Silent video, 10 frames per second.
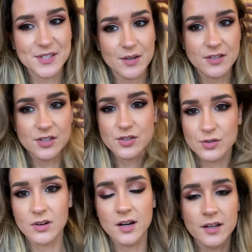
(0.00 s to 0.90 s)
So I just
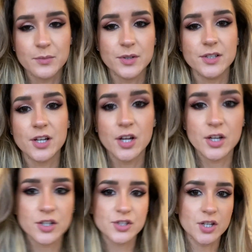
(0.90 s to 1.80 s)
thought I would
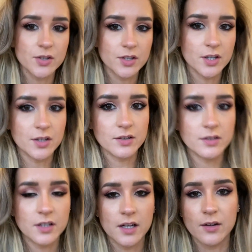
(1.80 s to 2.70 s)
show you,
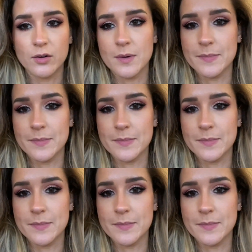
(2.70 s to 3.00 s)
you can ignore my